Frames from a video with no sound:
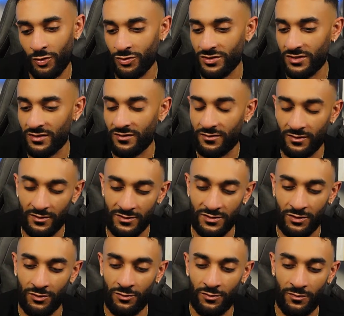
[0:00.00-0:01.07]
personally think it's
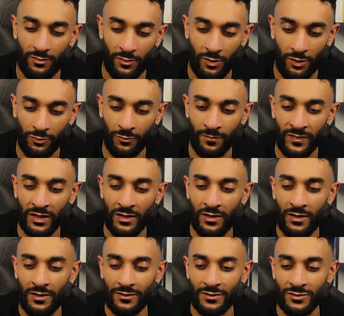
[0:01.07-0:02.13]
a good model.
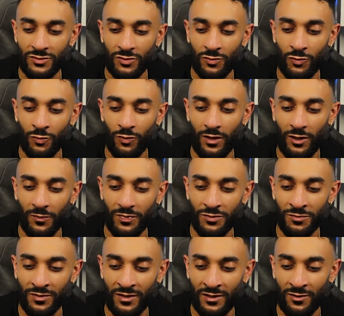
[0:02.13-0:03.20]
Did school help
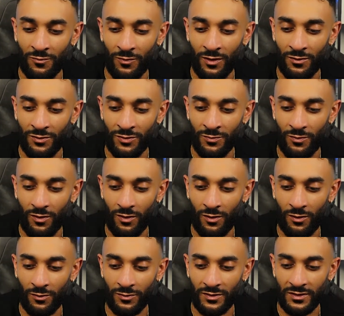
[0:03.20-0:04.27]
you get where you
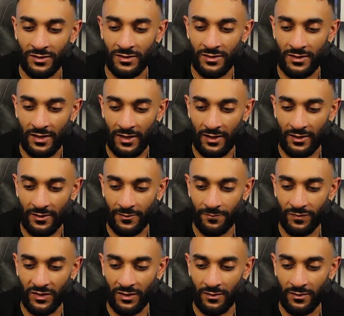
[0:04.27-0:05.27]
are today?